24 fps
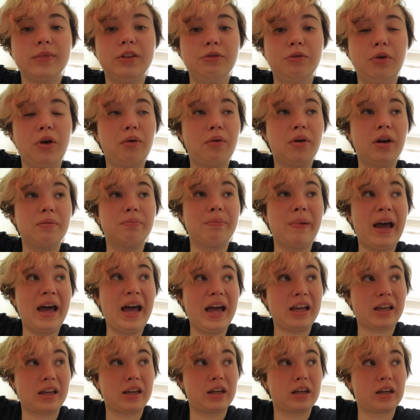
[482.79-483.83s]
We went
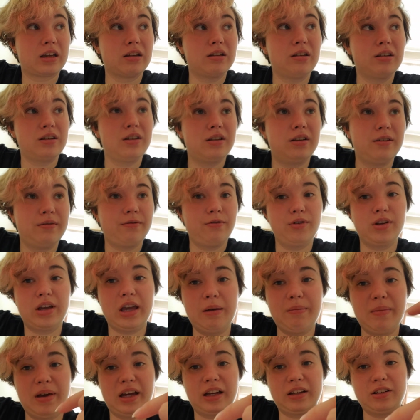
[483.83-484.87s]
back, we
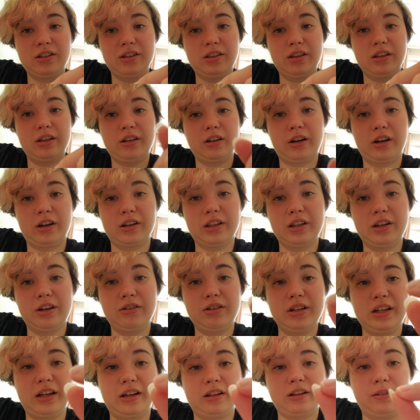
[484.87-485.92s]
came back to the
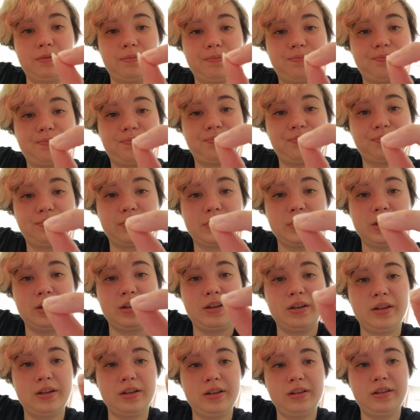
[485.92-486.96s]
hotel,
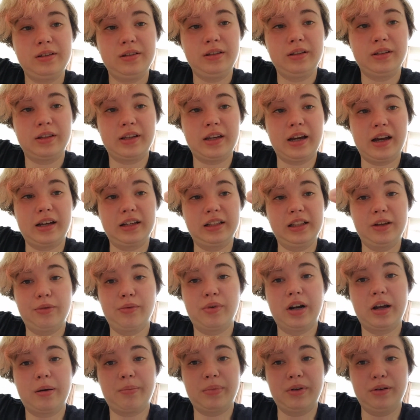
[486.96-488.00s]
and Kylie
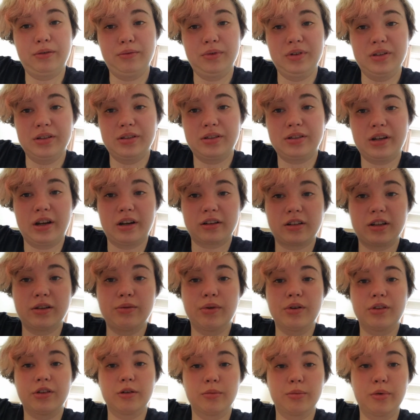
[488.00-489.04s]
went up and was talking
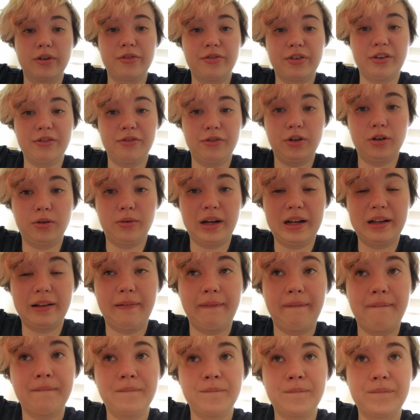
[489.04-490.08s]
with her boyfriend for a while,
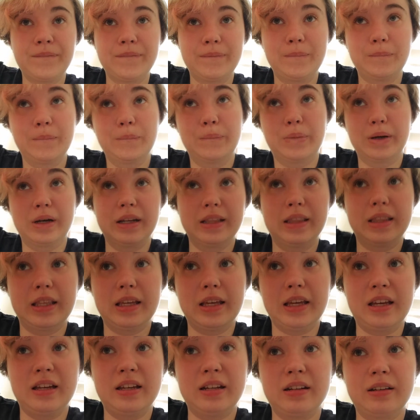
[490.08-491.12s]
but
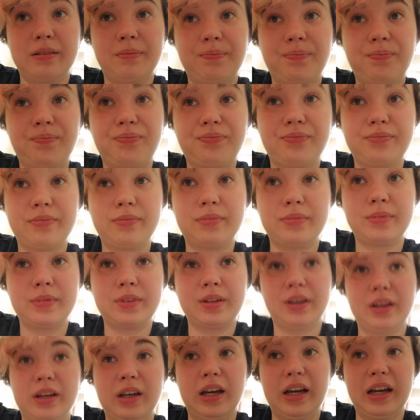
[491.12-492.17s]
then
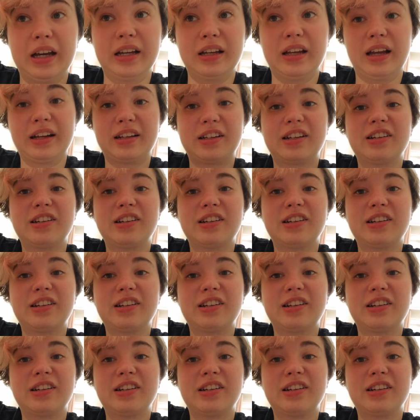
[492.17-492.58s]
I